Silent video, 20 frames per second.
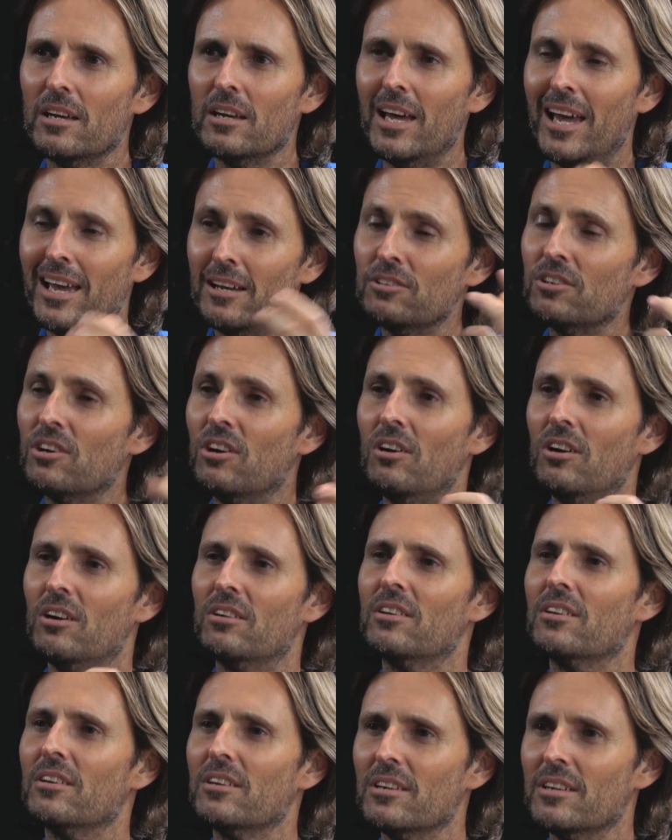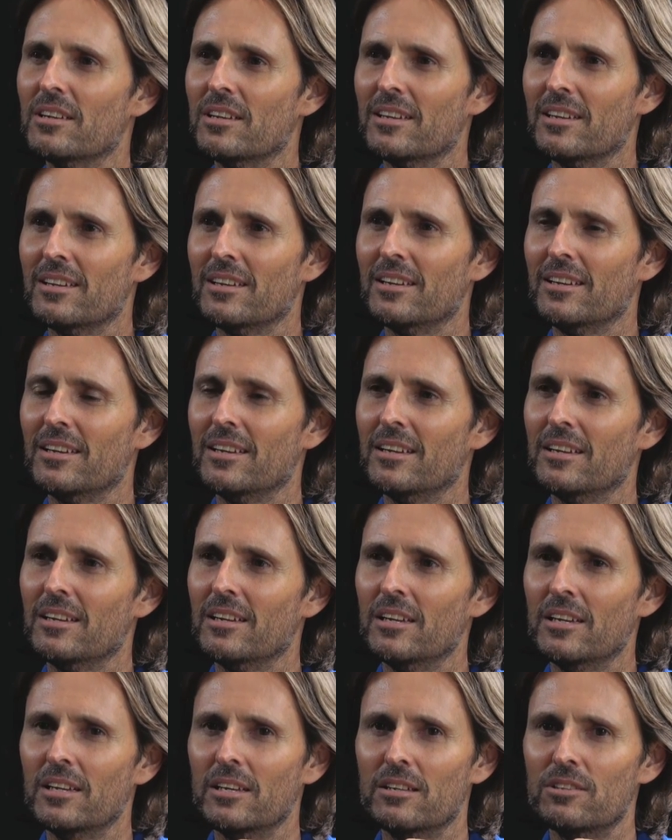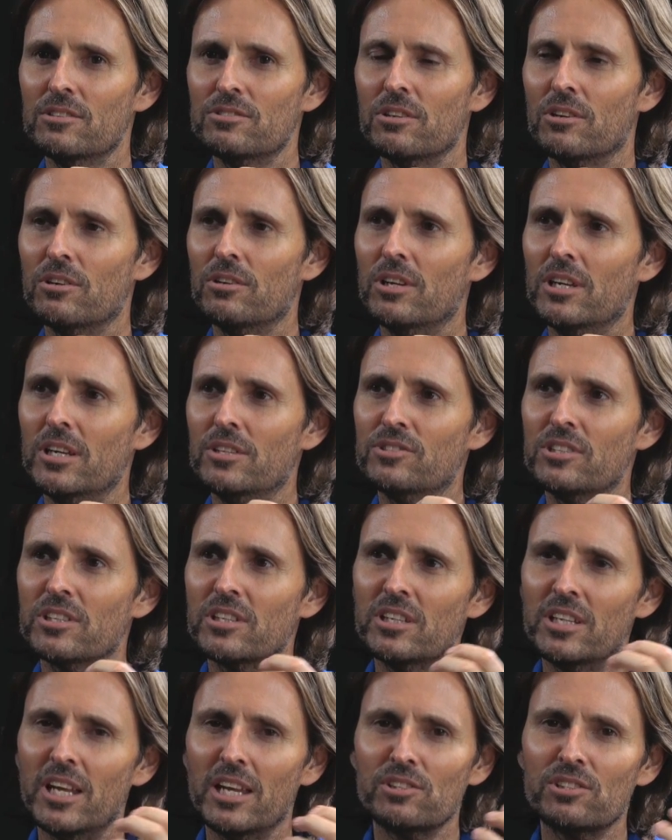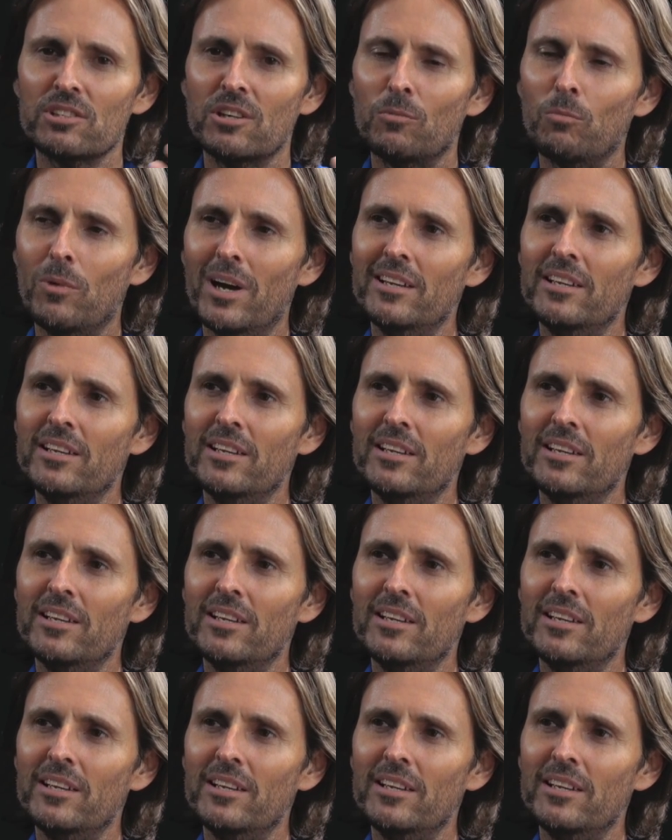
and God. Okay. So it's a connection on one